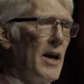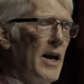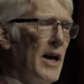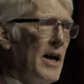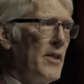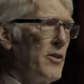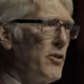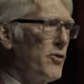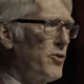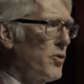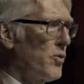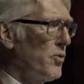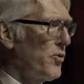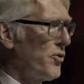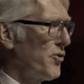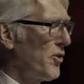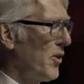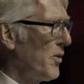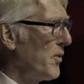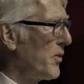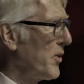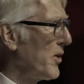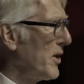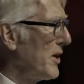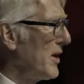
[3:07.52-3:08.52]
And there's
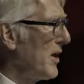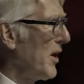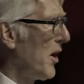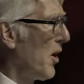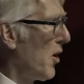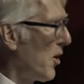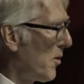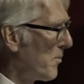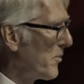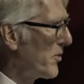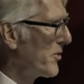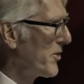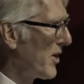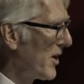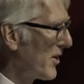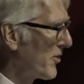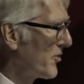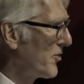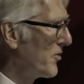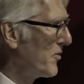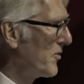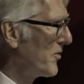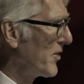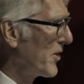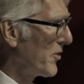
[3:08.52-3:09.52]
also the Harm
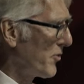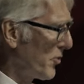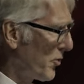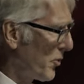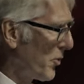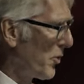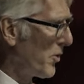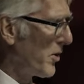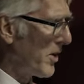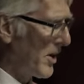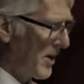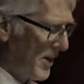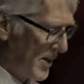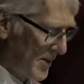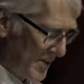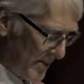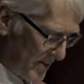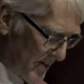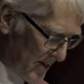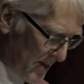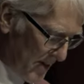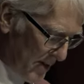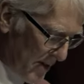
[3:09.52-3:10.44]
Reduction Victoria,